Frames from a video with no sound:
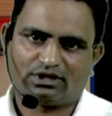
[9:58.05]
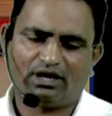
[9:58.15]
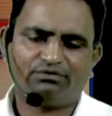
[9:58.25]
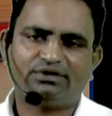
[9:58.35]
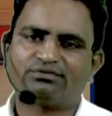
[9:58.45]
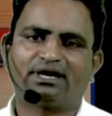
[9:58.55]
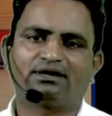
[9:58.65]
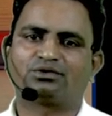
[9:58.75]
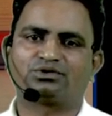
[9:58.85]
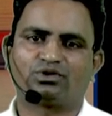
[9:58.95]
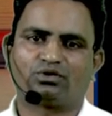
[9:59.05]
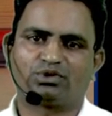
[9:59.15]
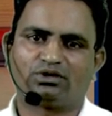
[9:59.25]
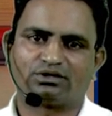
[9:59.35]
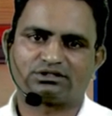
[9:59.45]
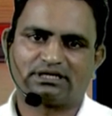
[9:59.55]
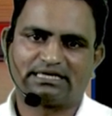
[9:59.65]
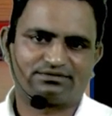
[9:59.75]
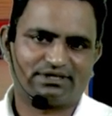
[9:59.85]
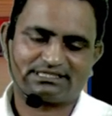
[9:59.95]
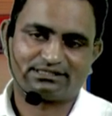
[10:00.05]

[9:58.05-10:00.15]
How we find out the normal loss is very